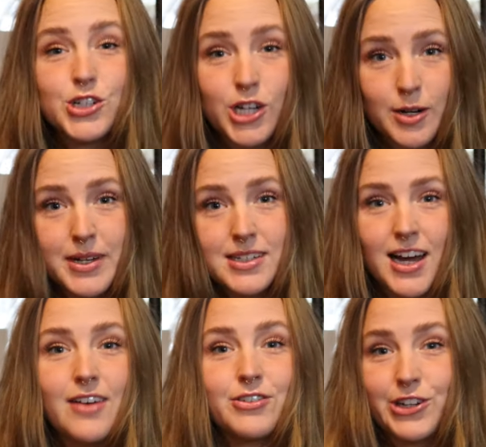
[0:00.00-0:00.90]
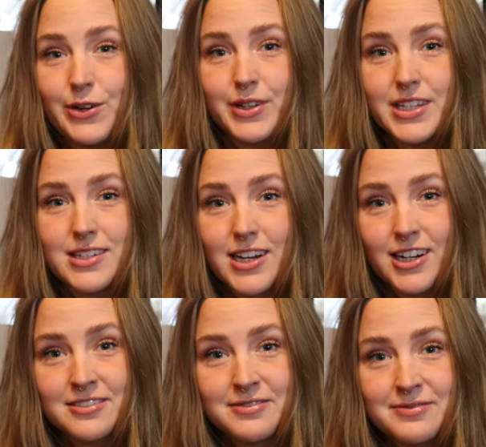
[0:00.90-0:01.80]
determined to have a great one this
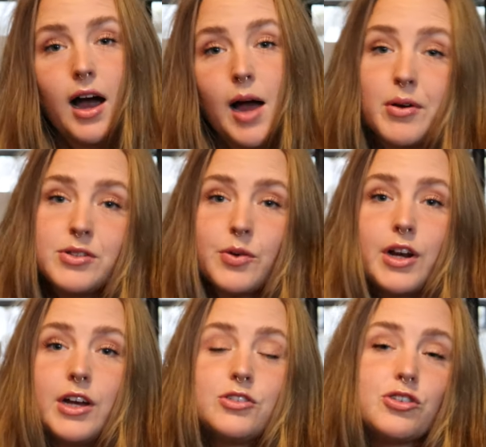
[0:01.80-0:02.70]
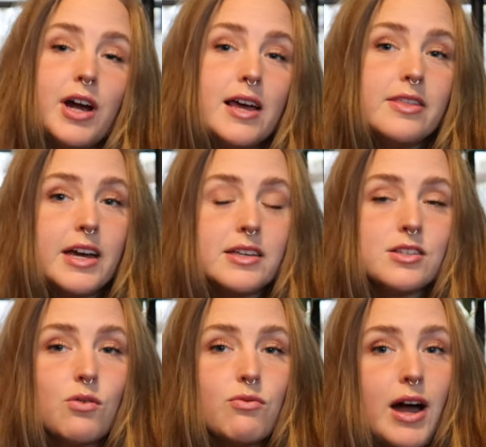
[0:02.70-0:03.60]
year. I'm also gonna try
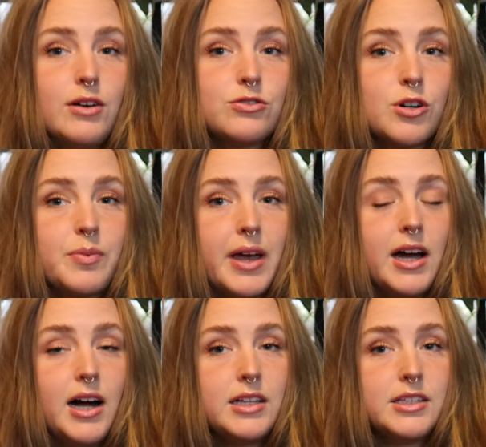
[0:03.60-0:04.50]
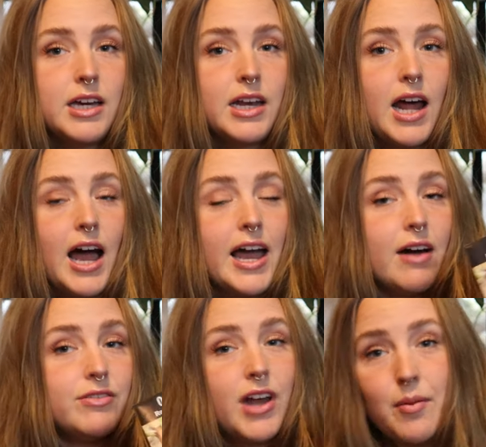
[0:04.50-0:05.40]
this round trochea onion. I
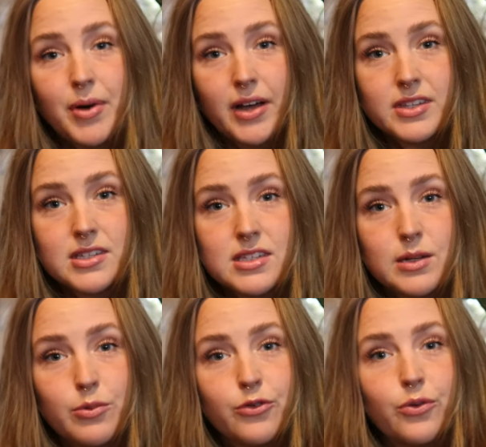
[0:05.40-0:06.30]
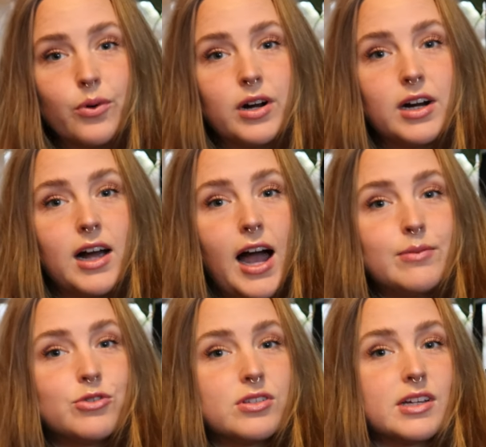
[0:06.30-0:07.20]
have not bought this seed before.
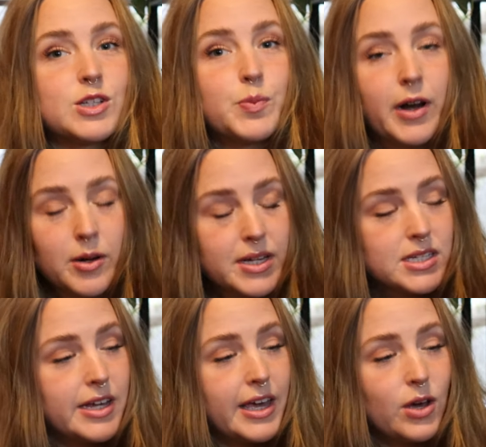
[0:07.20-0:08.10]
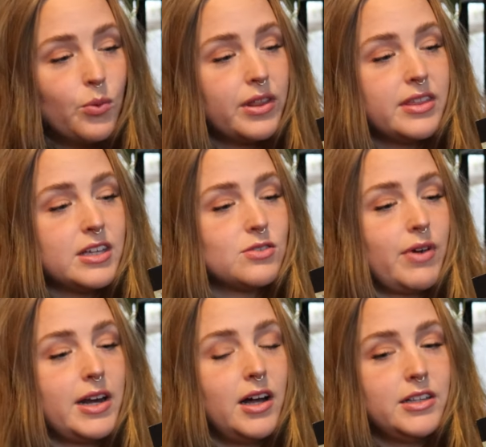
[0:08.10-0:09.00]
I'm just experimenting with this
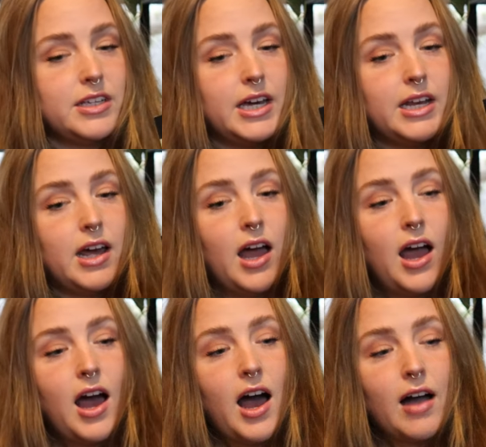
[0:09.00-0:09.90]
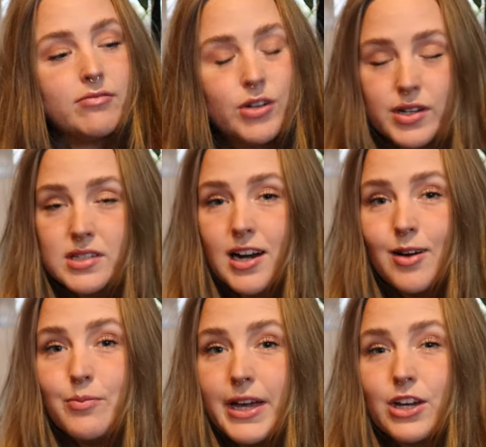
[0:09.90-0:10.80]
red onion. I've noticed that
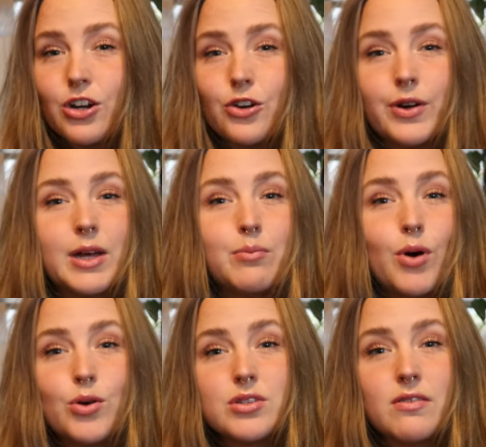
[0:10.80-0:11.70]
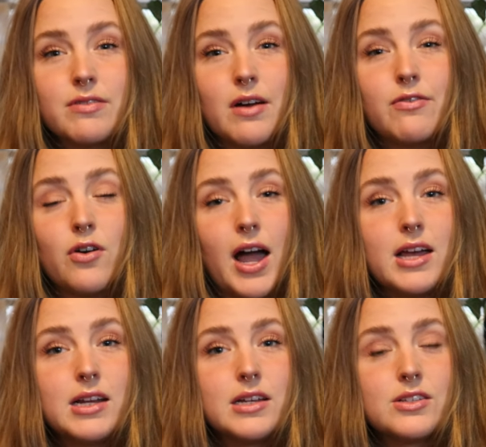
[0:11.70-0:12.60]
on Baker Creek, most of their
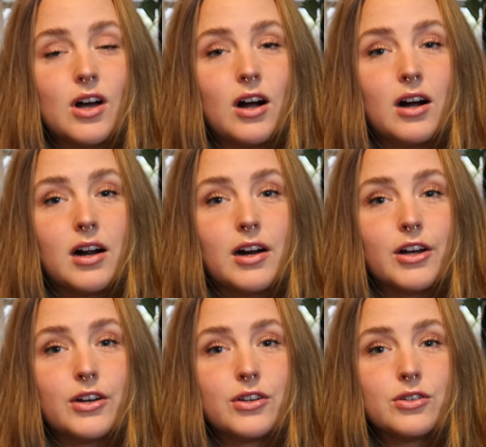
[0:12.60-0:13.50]
varieties are